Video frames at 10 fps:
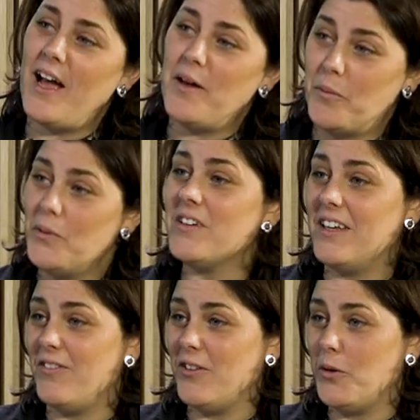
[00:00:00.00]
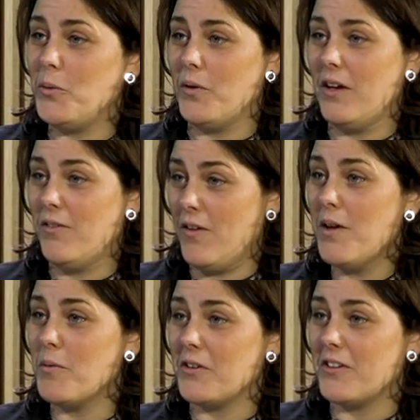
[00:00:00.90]
I would give you, if
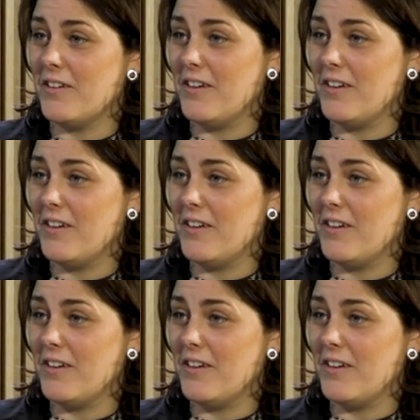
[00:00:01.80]
I would.